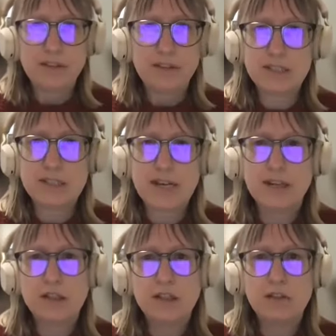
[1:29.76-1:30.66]
This guide
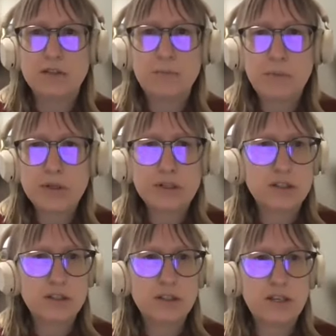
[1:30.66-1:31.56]
includes
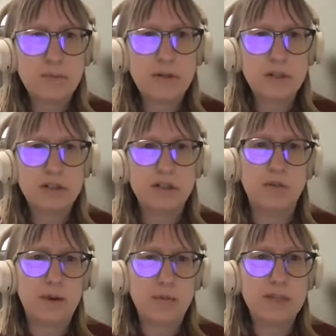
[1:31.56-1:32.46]
books, ebooks,
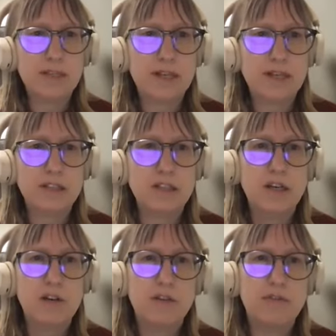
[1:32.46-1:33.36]
and websites
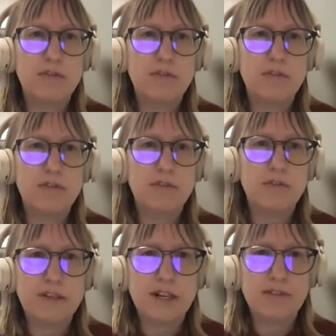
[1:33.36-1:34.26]
revolving
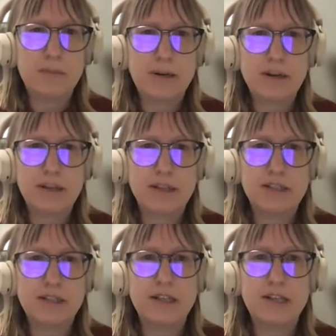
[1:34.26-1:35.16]
around Native
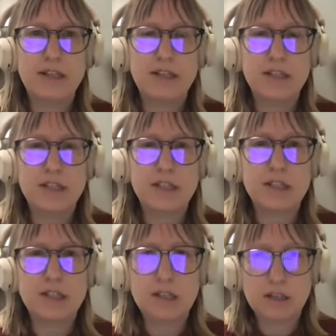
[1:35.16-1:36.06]
Americans and Indigenous
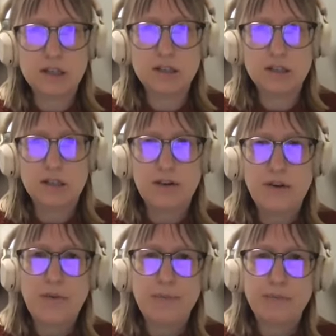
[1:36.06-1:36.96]
studies.
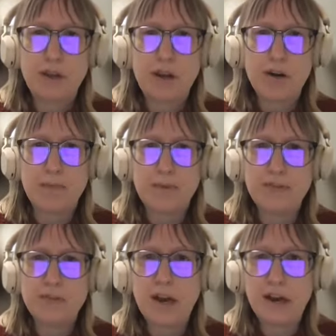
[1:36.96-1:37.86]
Um,
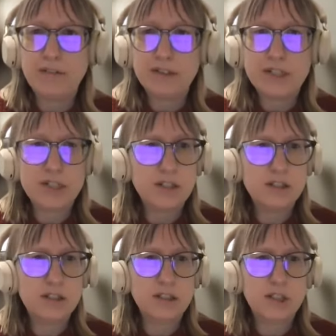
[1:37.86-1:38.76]
if you have
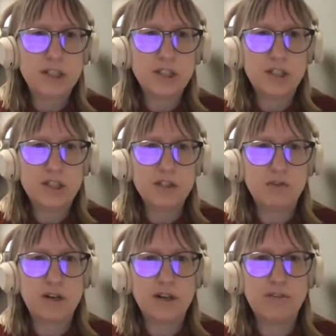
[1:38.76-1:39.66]
additional suggestions
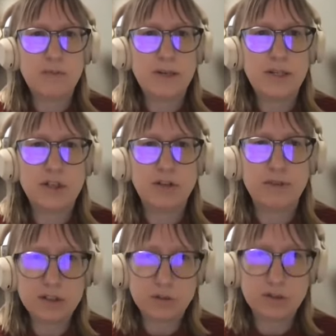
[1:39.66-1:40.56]
for information
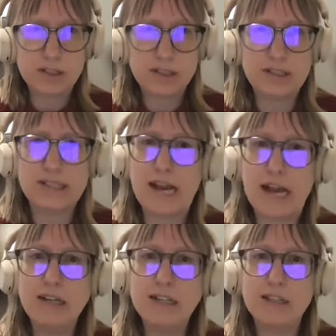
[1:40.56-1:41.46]
resources to
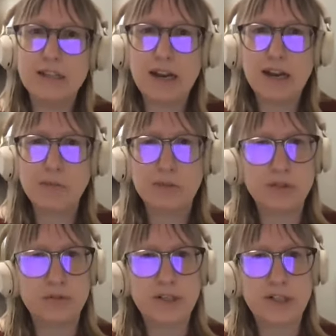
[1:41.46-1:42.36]
add to the guide,
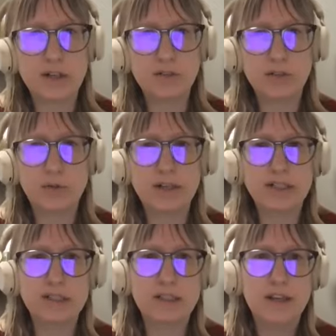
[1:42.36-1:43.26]
please reach out to
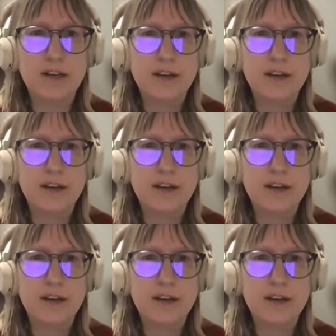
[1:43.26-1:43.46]
us.